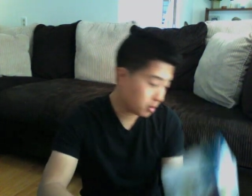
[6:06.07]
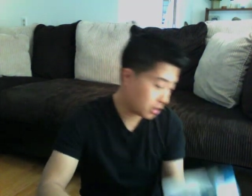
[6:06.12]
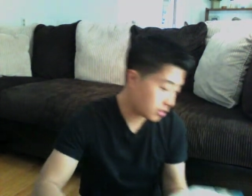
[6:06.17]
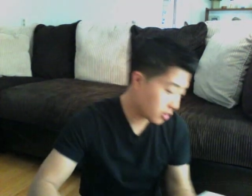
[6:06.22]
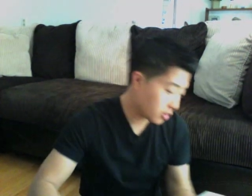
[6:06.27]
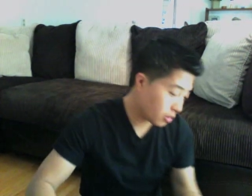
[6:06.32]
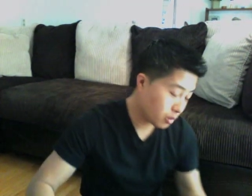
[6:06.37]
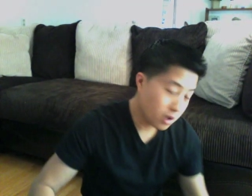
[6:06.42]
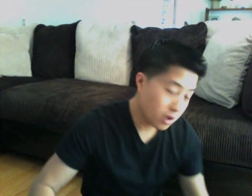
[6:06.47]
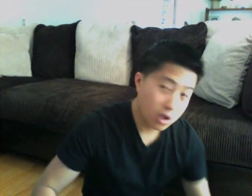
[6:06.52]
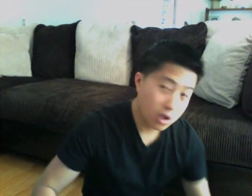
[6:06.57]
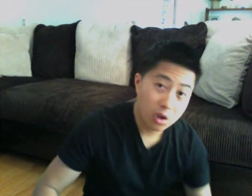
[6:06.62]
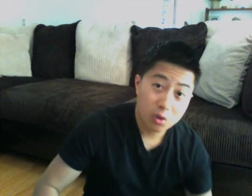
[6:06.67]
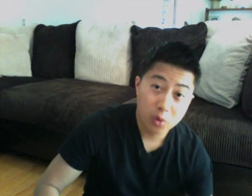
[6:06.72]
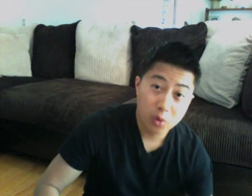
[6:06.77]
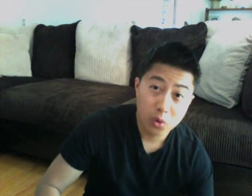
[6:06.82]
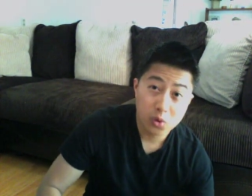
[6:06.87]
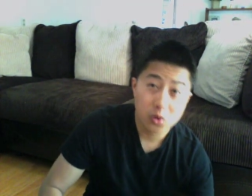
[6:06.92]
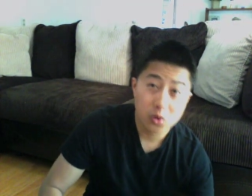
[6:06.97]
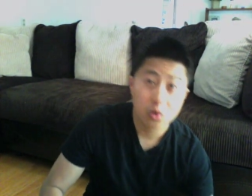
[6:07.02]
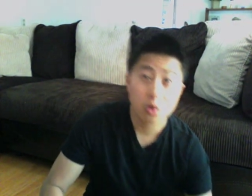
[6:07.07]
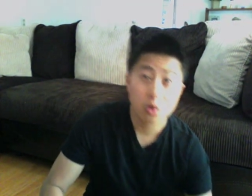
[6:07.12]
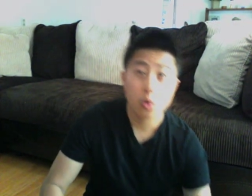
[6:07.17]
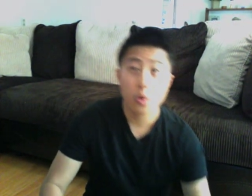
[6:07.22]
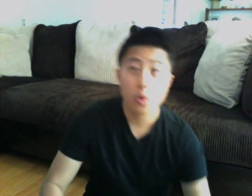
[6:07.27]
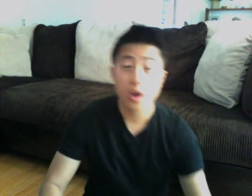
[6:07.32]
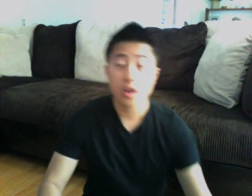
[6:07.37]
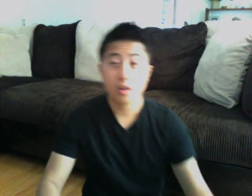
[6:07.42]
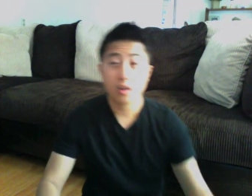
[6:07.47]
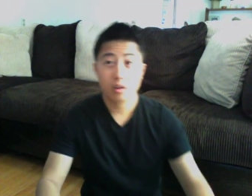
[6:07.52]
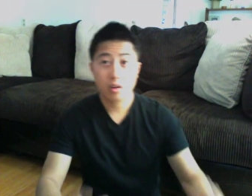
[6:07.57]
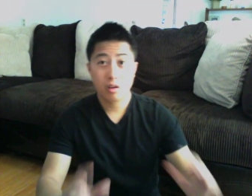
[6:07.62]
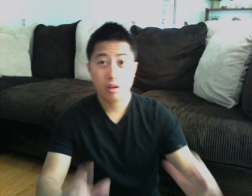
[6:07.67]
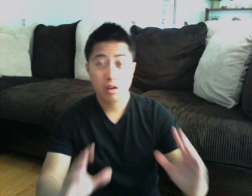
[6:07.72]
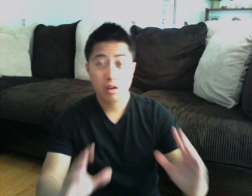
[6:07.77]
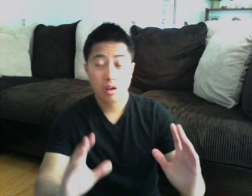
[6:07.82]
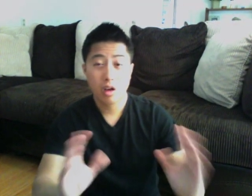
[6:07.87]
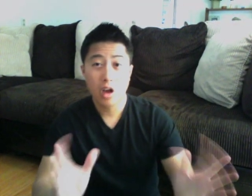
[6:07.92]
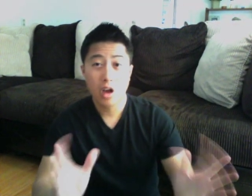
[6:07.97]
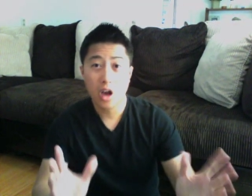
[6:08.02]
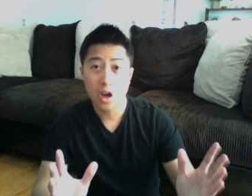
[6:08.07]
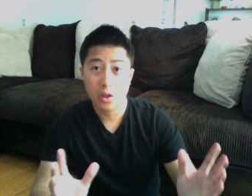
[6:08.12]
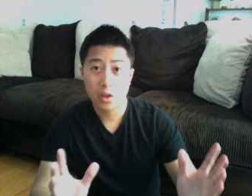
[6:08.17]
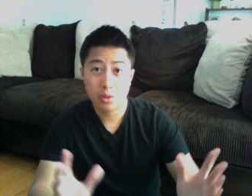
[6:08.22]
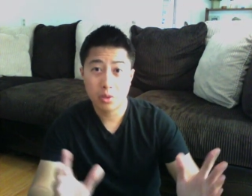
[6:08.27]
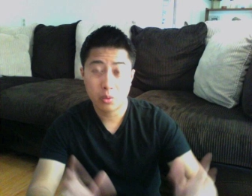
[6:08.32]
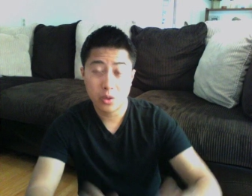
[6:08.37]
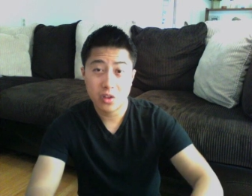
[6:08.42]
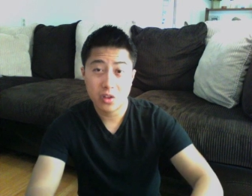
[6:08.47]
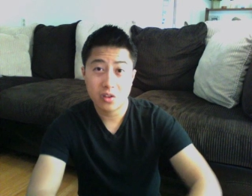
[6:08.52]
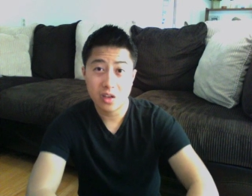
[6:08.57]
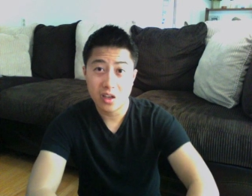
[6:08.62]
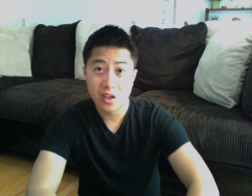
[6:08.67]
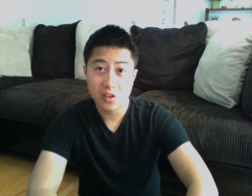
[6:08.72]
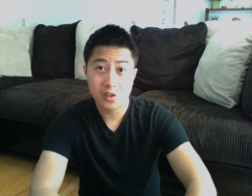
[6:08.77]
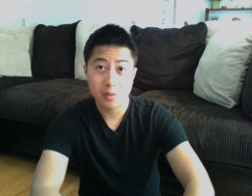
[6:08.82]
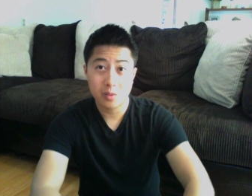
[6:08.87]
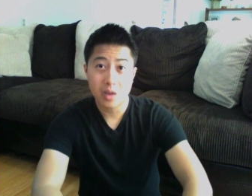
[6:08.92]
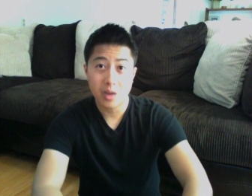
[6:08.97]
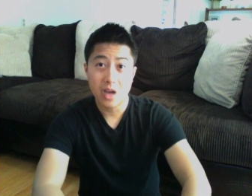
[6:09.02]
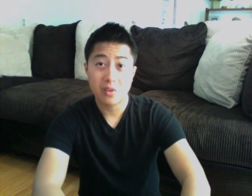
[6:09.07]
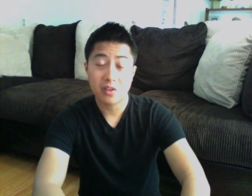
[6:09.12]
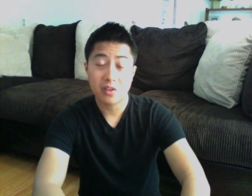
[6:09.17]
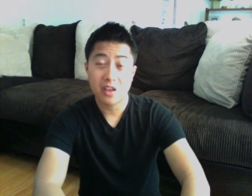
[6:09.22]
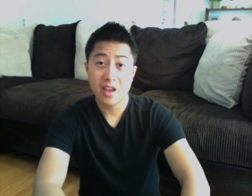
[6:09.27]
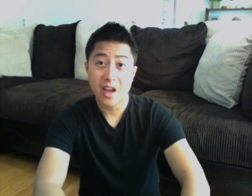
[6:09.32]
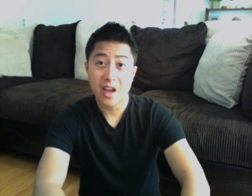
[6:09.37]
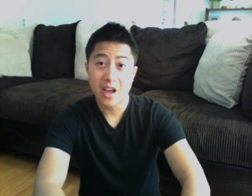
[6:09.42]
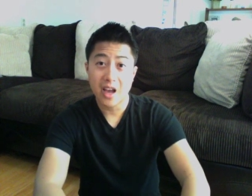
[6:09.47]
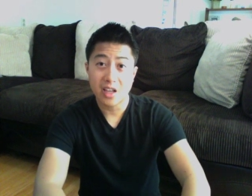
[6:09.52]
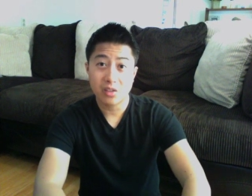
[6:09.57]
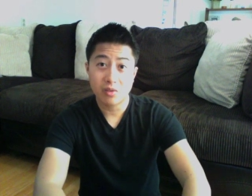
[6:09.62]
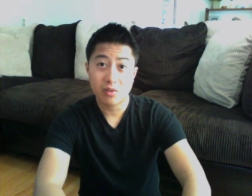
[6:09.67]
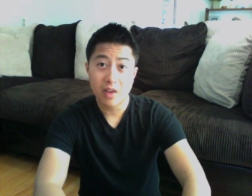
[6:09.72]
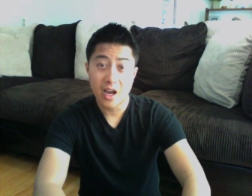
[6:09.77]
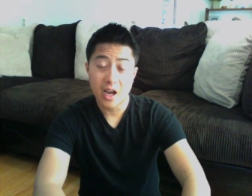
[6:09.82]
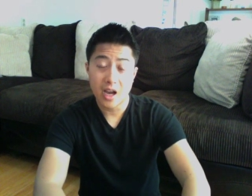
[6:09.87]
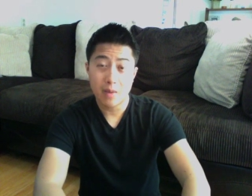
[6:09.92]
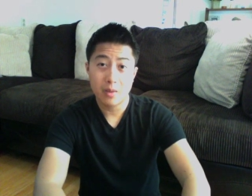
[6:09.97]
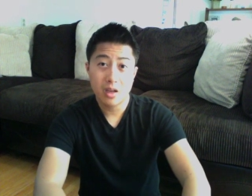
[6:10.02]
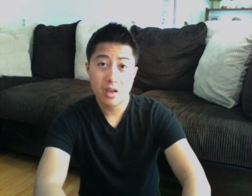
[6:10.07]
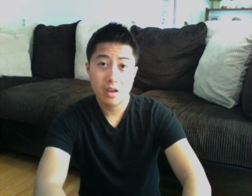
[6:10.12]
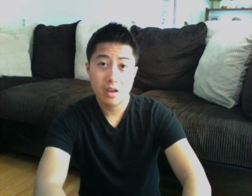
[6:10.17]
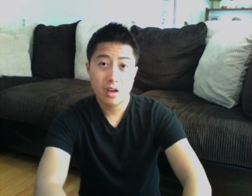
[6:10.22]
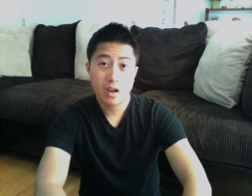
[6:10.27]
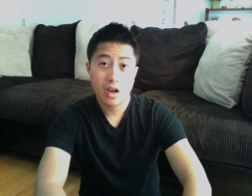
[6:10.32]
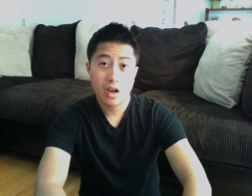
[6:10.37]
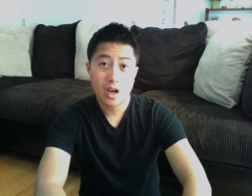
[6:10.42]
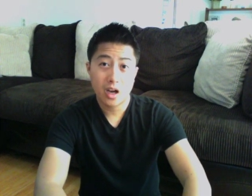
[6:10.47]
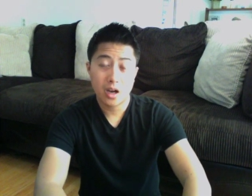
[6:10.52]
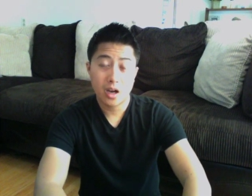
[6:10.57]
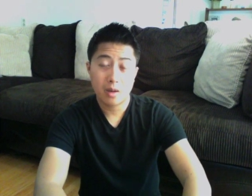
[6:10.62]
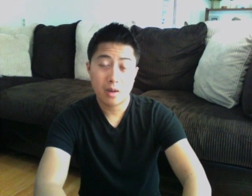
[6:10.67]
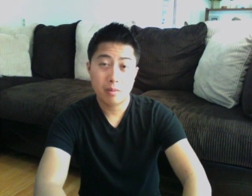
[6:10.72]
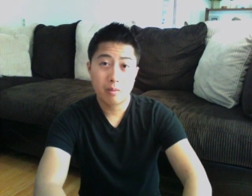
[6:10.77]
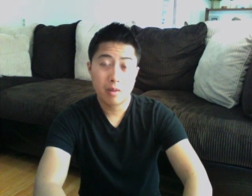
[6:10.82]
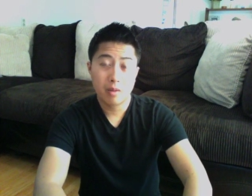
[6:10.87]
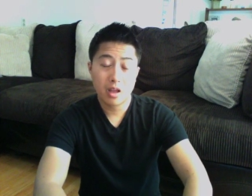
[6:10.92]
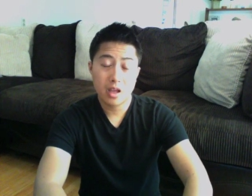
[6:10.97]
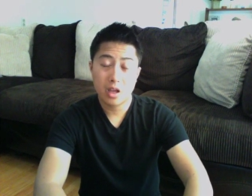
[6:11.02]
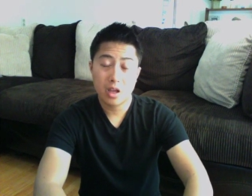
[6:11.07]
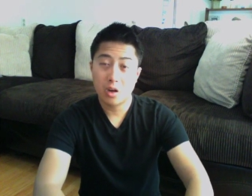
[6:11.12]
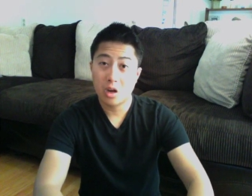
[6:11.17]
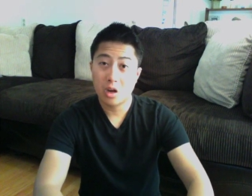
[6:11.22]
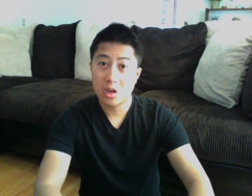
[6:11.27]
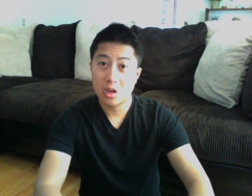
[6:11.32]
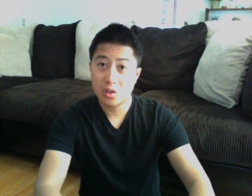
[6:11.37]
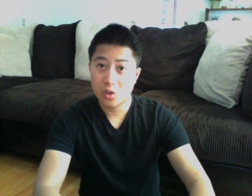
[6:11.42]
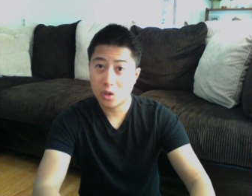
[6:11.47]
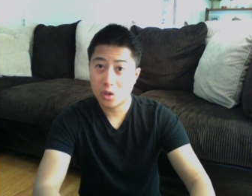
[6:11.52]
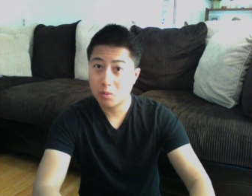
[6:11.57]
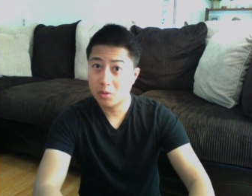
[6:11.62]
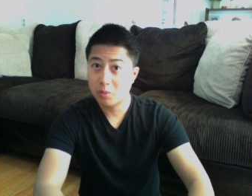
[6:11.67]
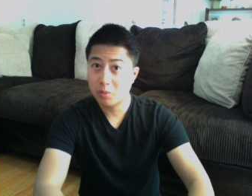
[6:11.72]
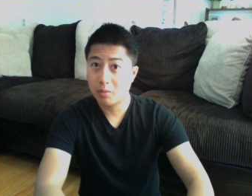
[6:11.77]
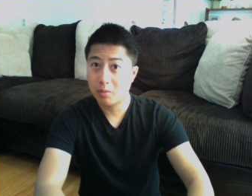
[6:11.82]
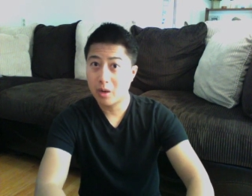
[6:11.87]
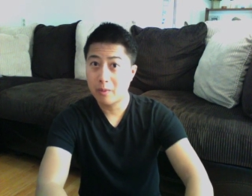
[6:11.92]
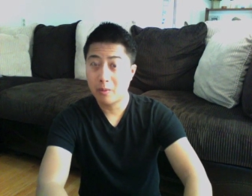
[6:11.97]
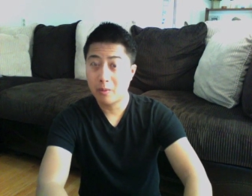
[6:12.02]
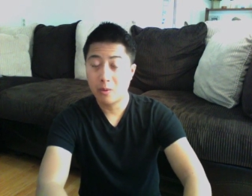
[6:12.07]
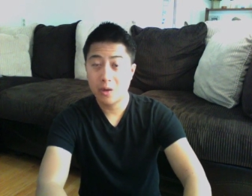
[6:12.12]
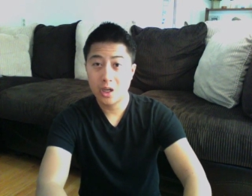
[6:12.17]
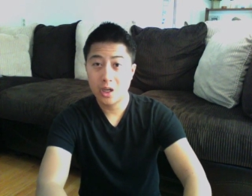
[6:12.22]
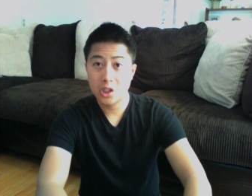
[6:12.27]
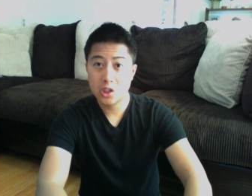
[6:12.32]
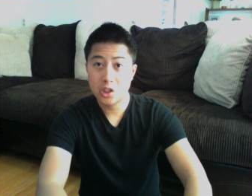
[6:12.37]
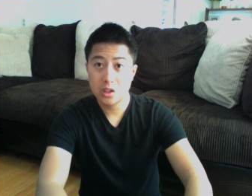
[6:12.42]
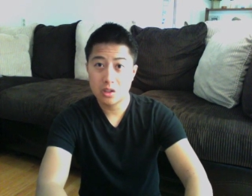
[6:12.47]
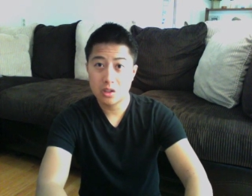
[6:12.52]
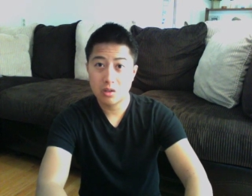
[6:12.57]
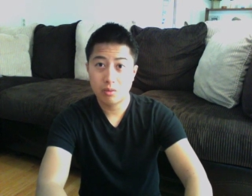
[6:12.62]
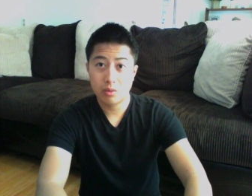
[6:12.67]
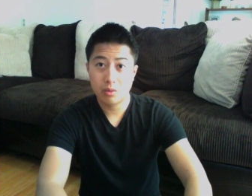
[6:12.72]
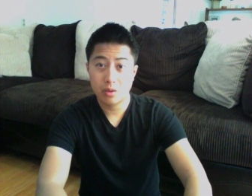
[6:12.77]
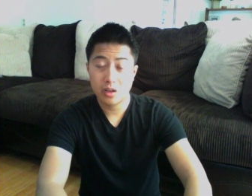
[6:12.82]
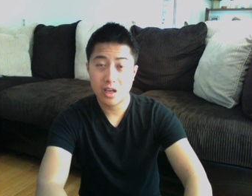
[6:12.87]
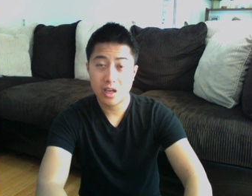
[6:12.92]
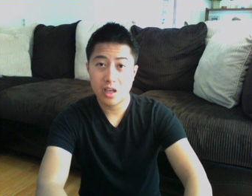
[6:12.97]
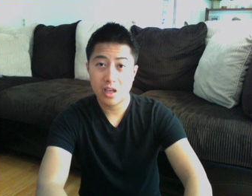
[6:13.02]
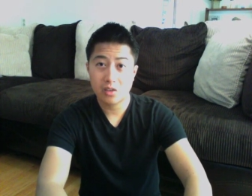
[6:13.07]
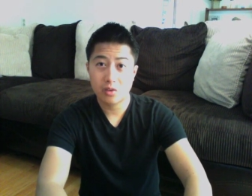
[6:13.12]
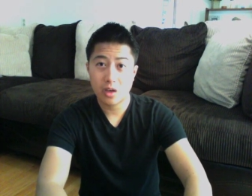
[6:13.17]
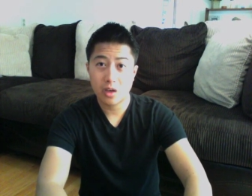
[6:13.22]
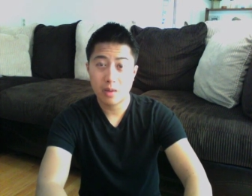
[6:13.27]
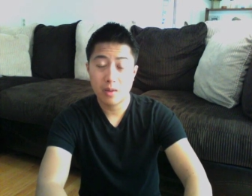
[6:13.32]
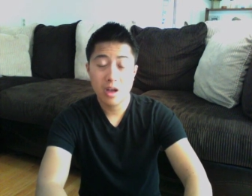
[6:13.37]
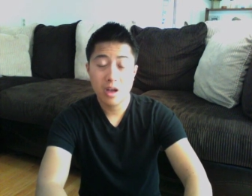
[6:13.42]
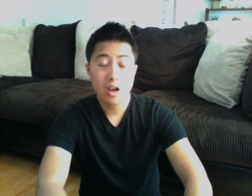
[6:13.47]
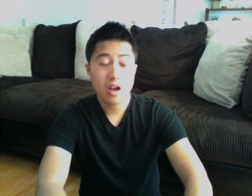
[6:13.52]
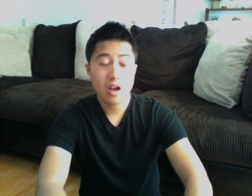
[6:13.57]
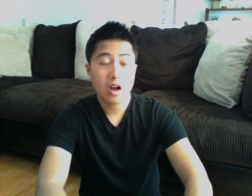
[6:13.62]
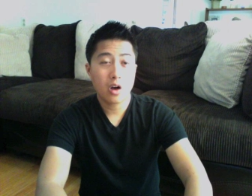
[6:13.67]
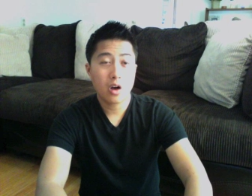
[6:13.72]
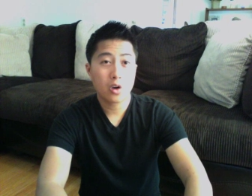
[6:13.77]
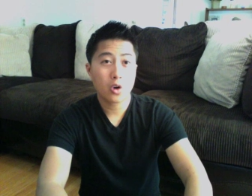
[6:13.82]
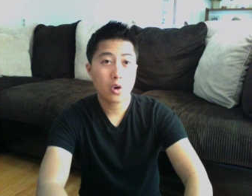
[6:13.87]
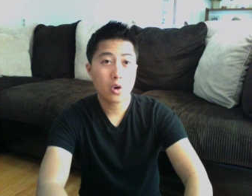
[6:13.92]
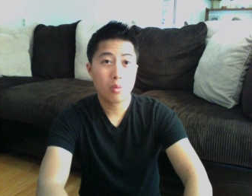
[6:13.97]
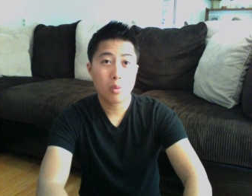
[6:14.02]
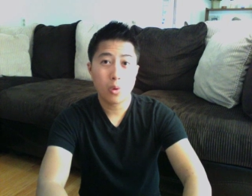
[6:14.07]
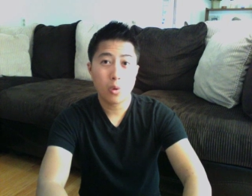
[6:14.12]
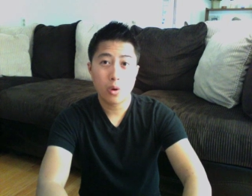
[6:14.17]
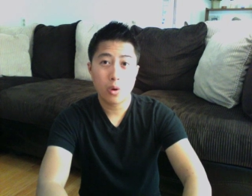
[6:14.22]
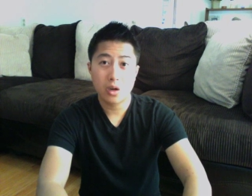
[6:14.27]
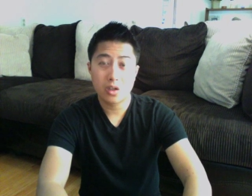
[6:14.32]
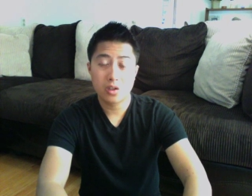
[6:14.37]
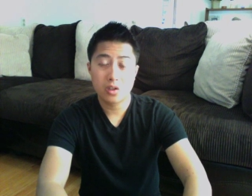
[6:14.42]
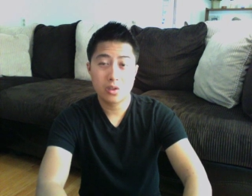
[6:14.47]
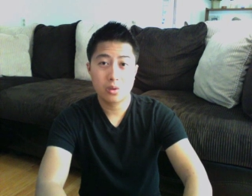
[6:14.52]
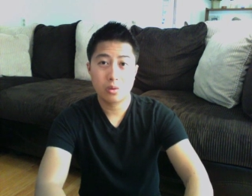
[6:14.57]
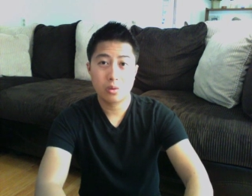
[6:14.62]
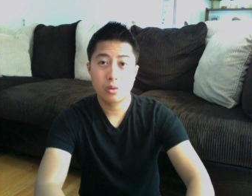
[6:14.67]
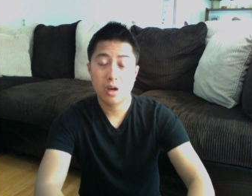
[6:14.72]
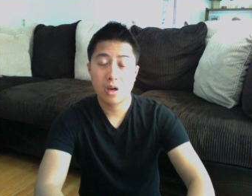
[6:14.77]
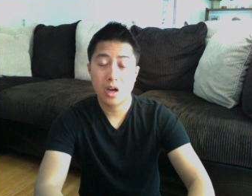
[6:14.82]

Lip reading: So those are the quick 3 things about the ASVAB in terms of preparation for the ASVAB. I'll go more into